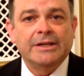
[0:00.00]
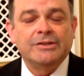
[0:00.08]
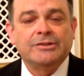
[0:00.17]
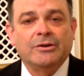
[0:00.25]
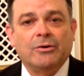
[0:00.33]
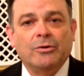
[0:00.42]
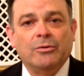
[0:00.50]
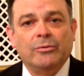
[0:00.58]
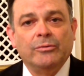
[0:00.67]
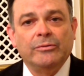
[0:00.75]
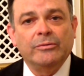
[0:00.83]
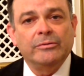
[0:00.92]
So
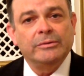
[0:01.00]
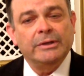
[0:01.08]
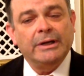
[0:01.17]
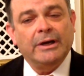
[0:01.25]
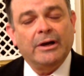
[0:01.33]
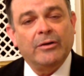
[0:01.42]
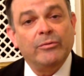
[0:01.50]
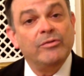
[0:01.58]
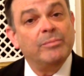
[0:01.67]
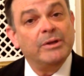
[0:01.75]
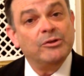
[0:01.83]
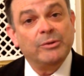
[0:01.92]
we've been